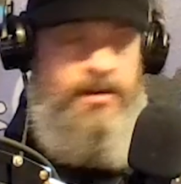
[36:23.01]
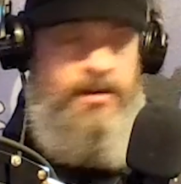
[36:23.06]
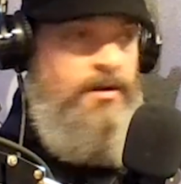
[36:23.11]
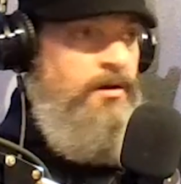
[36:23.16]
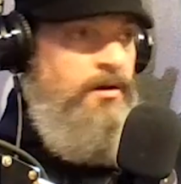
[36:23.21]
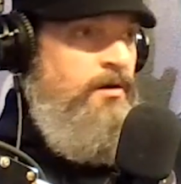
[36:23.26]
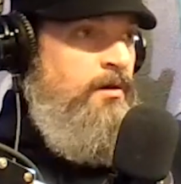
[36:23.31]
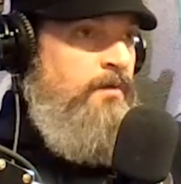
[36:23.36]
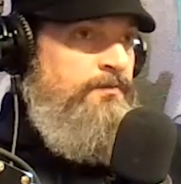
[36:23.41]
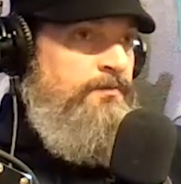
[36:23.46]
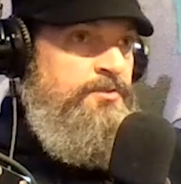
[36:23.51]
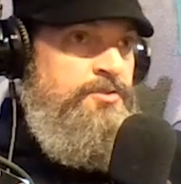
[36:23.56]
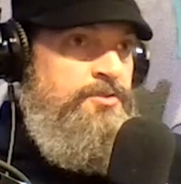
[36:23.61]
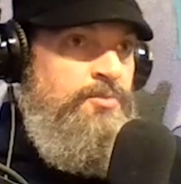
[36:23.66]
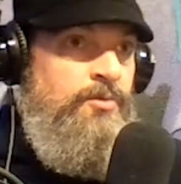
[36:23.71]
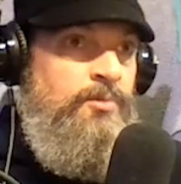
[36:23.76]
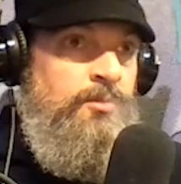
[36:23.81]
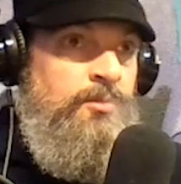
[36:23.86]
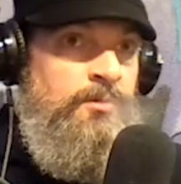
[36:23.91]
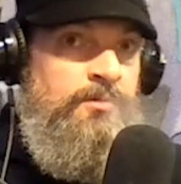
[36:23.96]

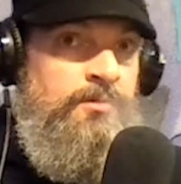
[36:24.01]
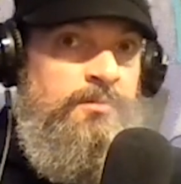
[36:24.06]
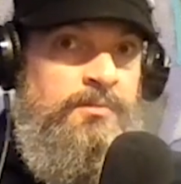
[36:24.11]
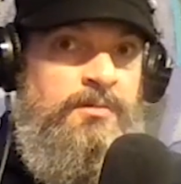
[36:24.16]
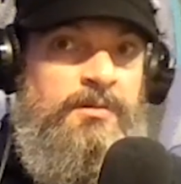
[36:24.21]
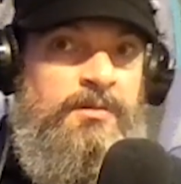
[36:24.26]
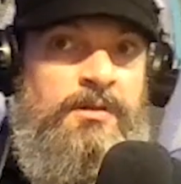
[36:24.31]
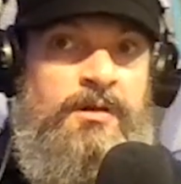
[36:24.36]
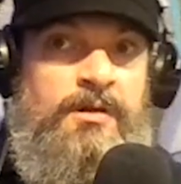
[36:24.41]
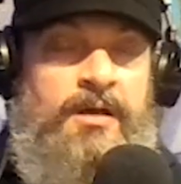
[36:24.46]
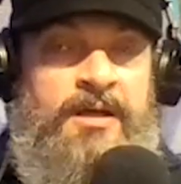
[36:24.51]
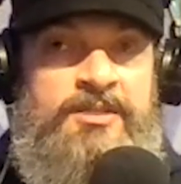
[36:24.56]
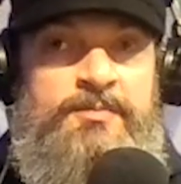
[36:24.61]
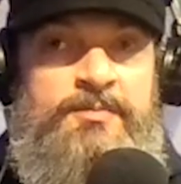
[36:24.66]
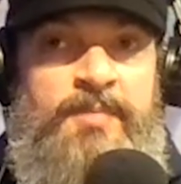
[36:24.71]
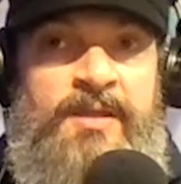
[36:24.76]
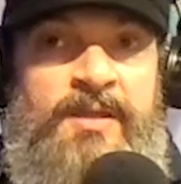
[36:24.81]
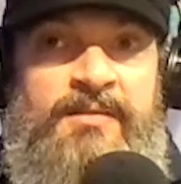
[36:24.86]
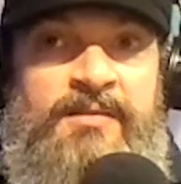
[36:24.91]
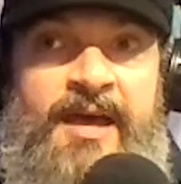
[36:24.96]
Offshore, I
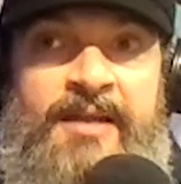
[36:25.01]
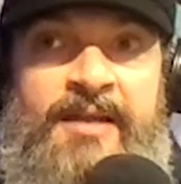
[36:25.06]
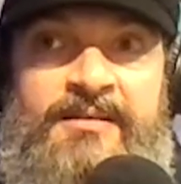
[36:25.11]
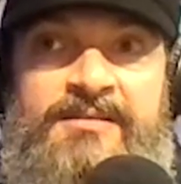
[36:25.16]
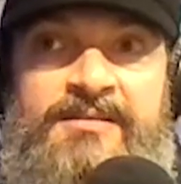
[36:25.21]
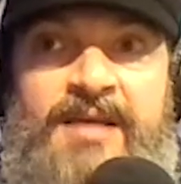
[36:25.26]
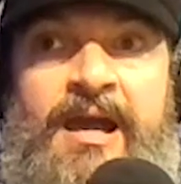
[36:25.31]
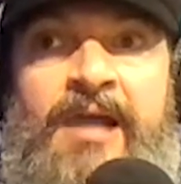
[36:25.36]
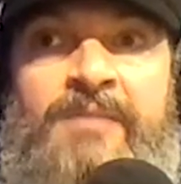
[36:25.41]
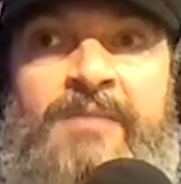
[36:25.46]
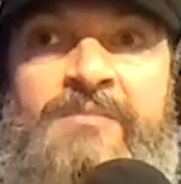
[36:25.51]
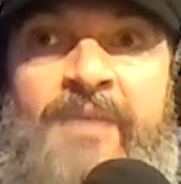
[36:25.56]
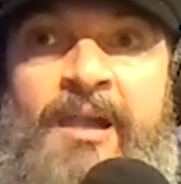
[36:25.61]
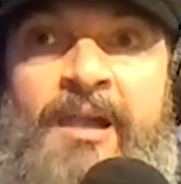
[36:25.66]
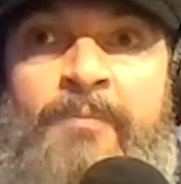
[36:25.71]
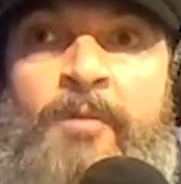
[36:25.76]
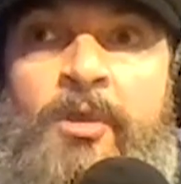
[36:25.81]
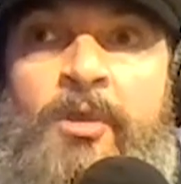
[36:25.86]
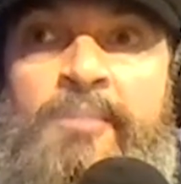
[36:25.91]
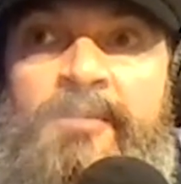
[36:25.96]
spent that entire
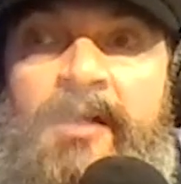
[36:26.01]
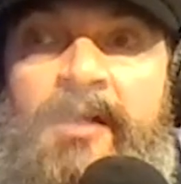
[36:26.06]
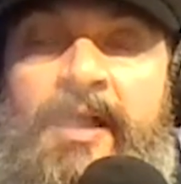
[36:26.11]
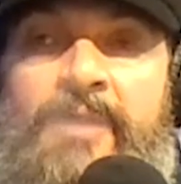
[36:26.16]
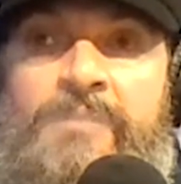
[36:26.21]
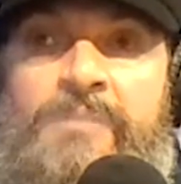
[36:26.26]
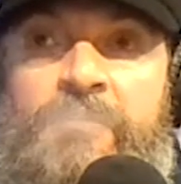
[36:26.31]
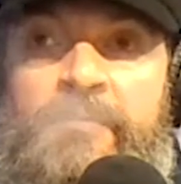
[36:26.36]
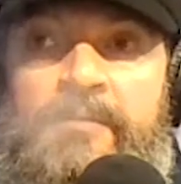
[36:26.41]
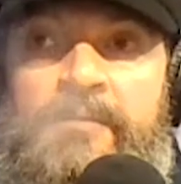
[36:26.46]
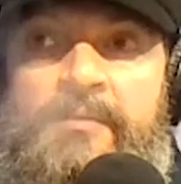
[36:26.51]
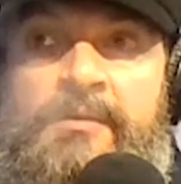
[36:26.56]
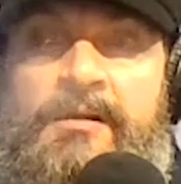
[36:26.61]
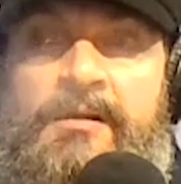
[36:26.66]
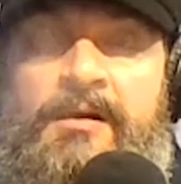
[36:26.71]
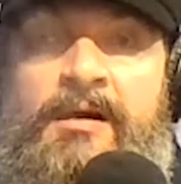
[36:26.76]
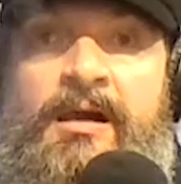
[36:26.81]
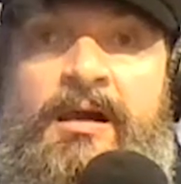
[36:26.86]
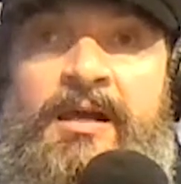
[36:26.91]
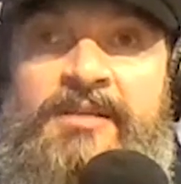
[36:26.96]
time on deck.
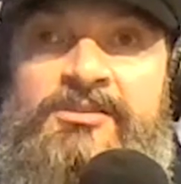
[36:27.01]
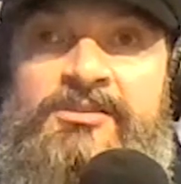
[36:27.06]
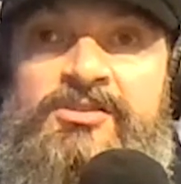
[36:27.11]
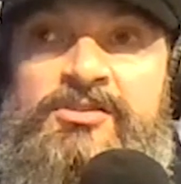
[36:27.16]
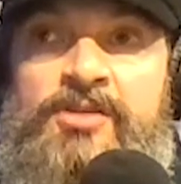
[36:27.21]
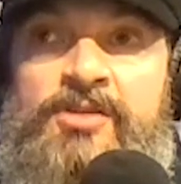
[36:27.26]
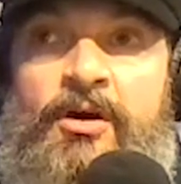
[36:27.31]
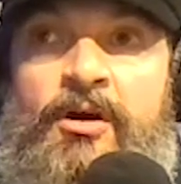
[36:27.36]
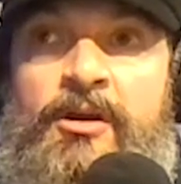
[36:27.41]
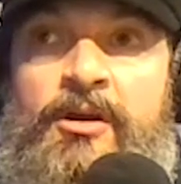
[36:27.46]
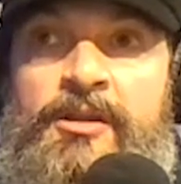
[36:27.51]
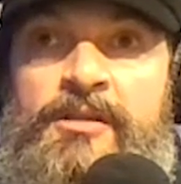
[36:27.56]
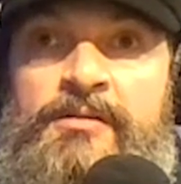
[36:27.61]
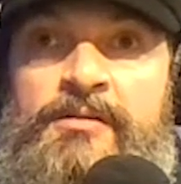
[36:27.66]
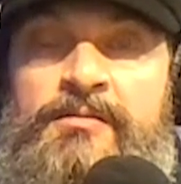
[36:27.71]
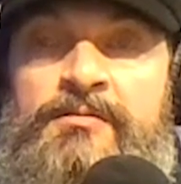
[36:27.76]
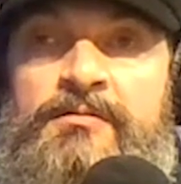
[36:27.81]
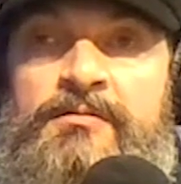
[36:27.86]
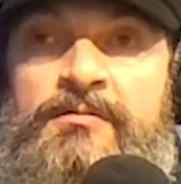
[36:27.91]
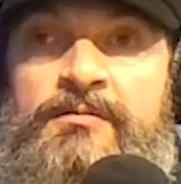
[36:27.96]
I had
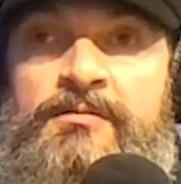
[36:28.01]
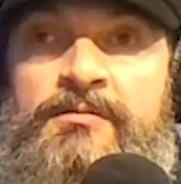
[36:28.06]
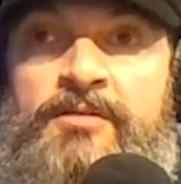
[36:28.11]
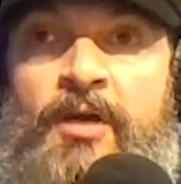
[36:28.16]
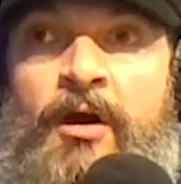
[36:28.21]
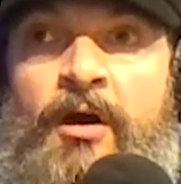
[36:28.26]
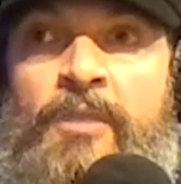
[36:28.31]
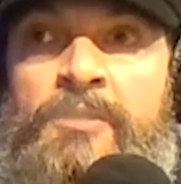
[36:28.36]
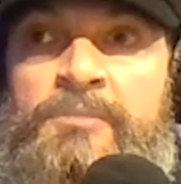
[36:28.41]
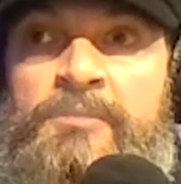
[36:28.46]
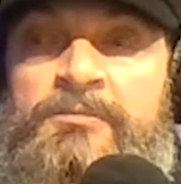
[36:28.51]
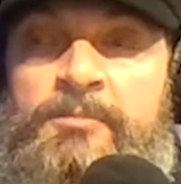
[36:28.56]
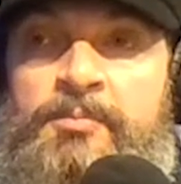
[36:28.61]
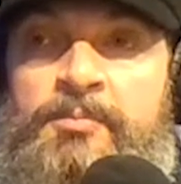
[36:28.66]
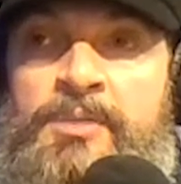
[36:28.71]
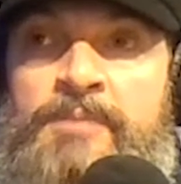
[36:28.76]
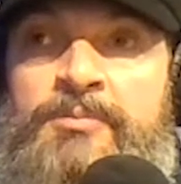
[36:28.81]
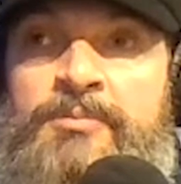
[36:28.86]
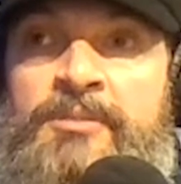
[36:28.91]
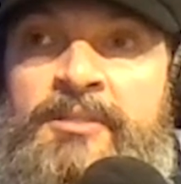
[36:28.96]
started talking to
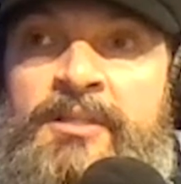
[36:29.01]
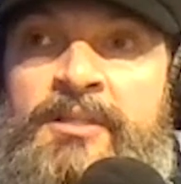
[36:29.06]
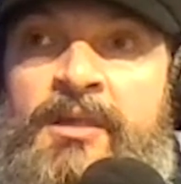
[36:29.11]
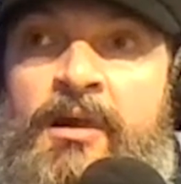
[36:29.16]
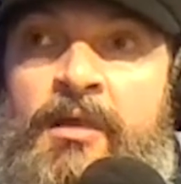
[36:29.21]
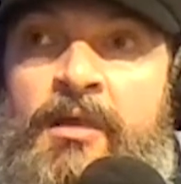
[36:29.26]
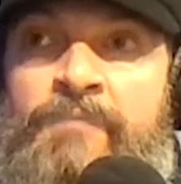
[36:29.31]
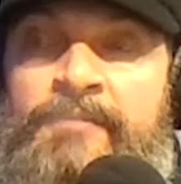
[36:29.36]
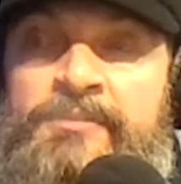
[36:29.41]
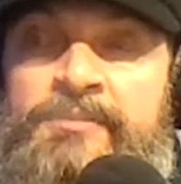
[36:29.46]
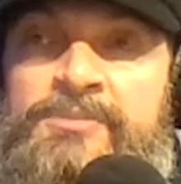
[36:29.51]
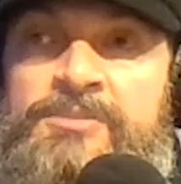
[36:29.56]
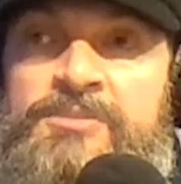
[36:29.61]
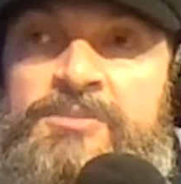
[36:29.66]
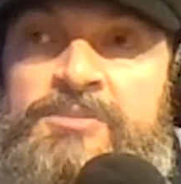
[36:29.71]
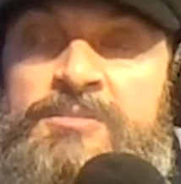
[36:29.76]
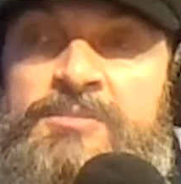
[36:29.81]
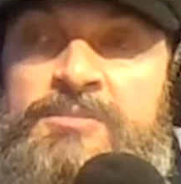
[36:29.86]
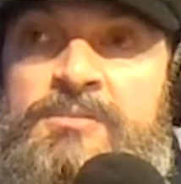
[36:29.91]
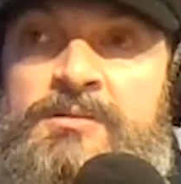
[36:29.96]
people in the
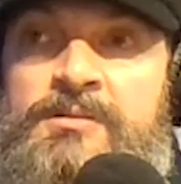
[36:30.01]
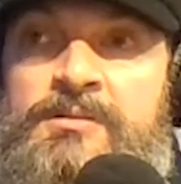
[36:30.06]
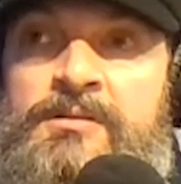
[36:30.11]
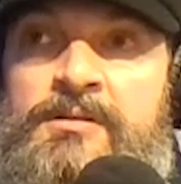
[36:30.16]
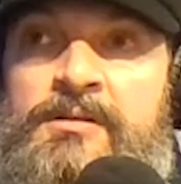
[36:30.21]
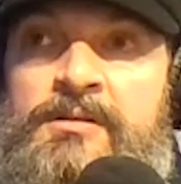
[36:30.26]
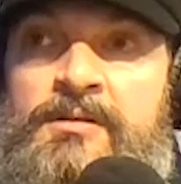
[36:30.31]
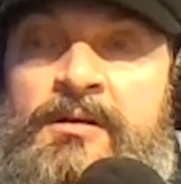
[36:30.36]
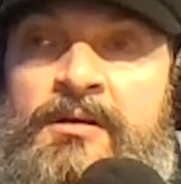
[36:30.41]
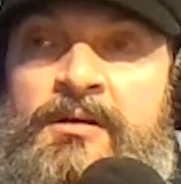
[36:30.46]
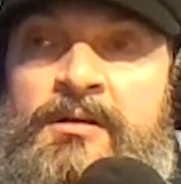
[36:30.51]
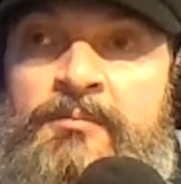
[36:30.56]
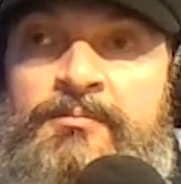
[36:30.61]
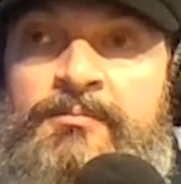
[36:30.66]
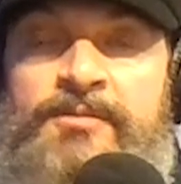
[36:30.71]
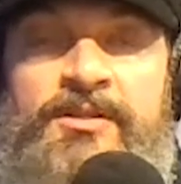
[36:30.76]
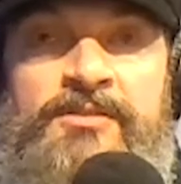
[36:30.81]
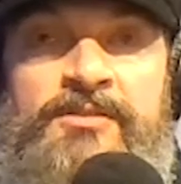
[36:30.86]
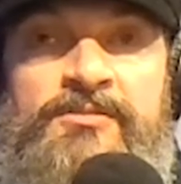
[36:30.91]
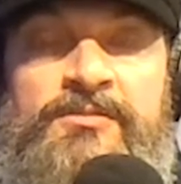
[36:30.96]
office um,
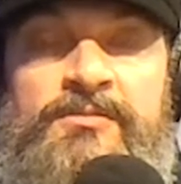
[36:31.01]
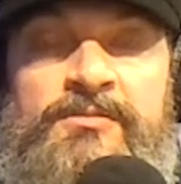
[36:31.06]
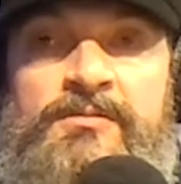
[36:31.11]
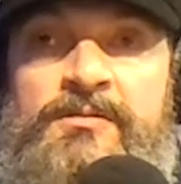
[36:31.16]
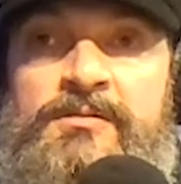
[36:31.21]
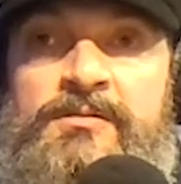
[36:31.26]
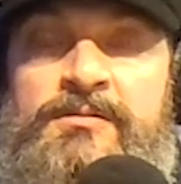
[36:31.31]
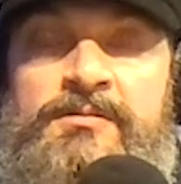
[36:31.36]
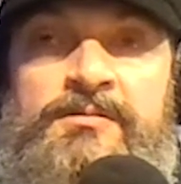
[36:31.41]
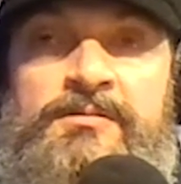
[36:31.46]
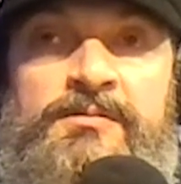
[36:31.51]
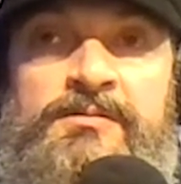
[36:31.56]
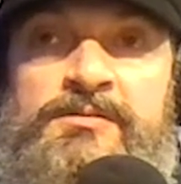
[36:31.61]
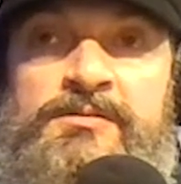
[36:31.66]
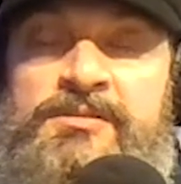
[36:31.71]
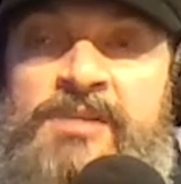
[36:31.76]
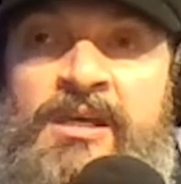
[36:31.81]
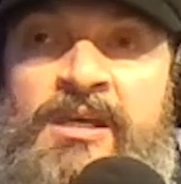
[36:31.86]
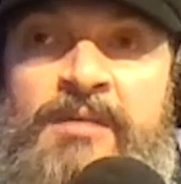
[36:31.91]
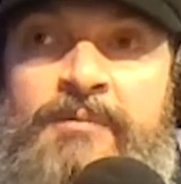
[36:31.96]
this
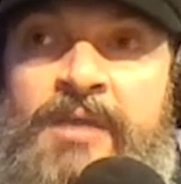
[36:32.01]
same